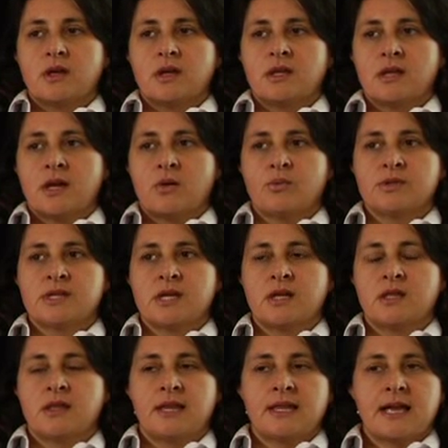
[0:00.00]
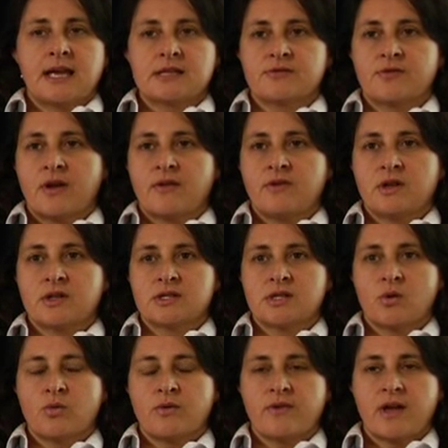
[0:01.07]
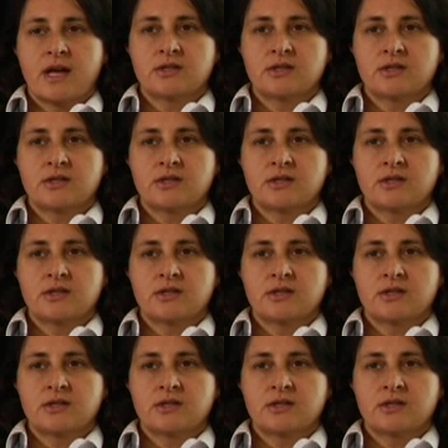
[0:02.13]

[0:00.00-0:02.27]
in I would say in the last five years that we've